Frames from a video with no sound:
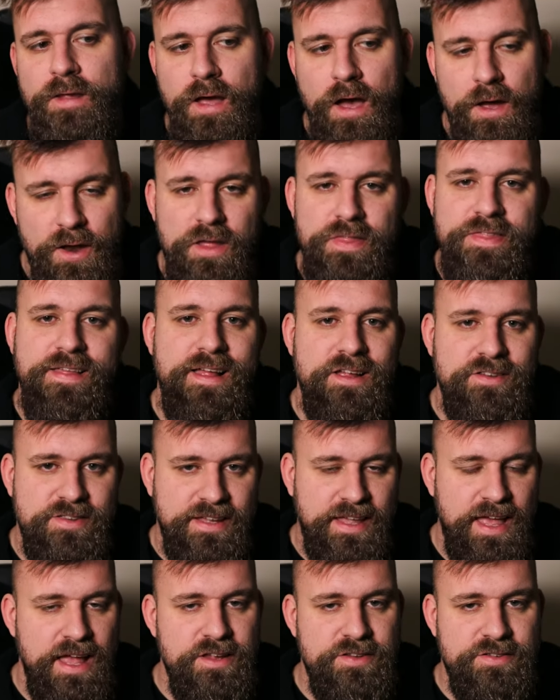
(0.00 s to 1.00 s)
I don't think that's the
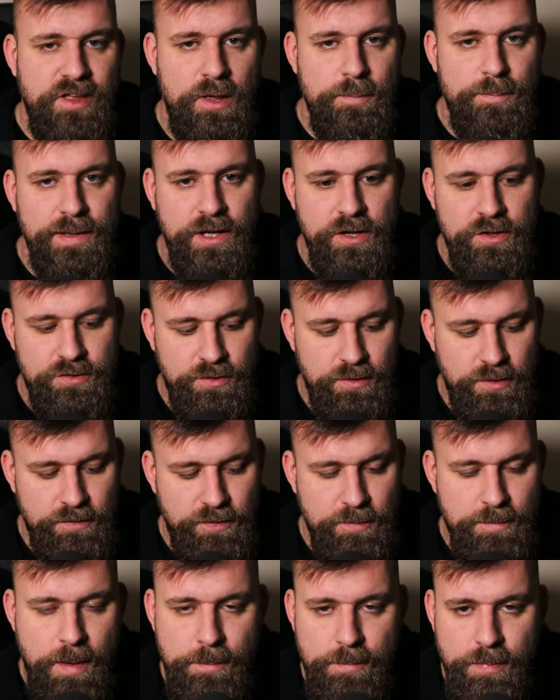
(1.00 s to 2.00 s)
case, though, because if
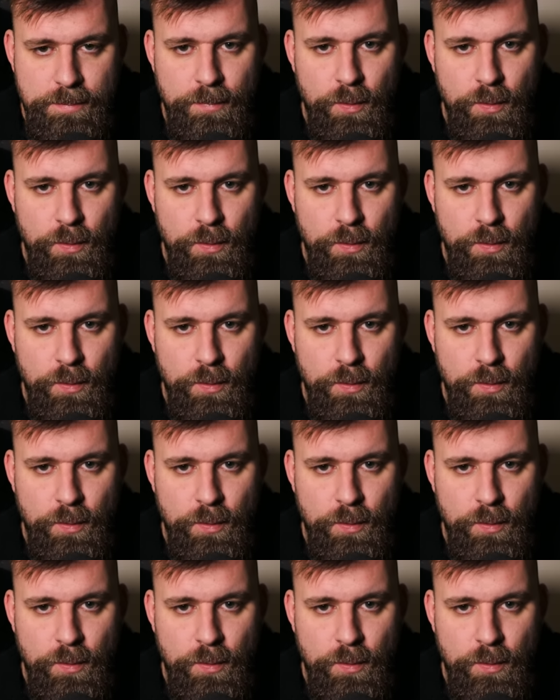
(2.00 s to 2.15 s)
you remember,